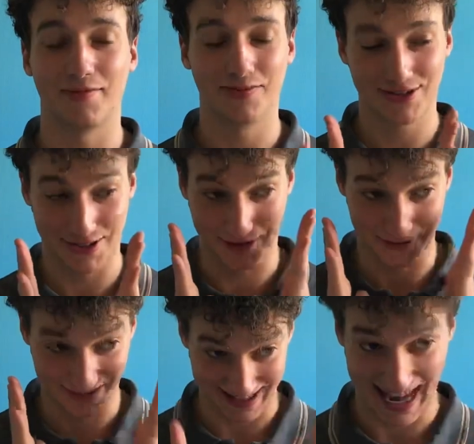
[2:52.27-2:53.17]
so
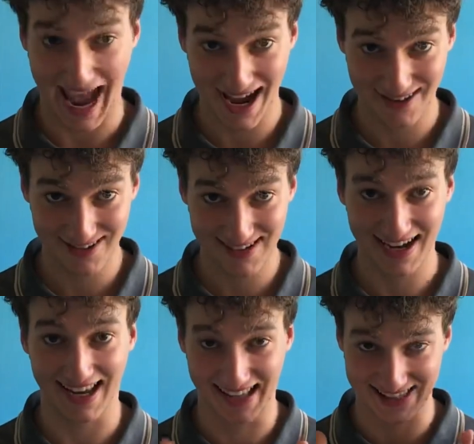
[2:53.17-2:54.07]
now
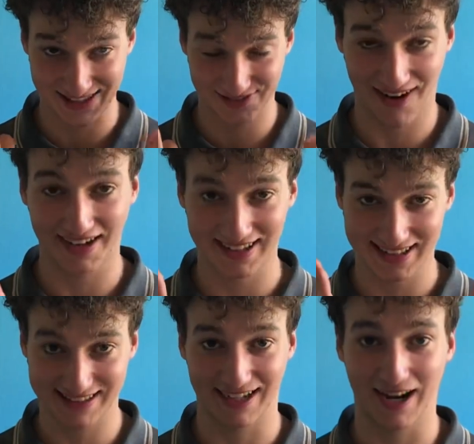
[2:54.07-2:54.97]
it's finally
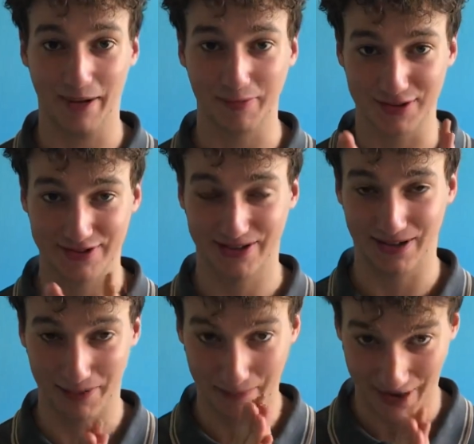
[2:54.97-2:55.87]
time to
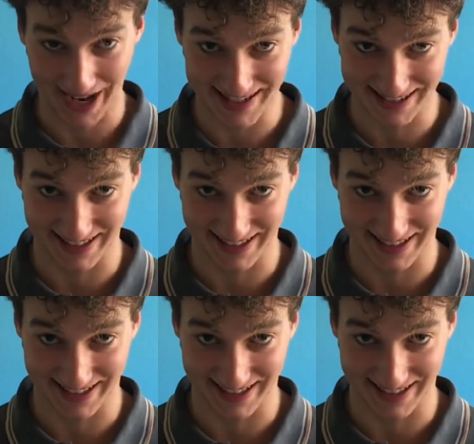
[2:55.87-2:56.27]
start painting.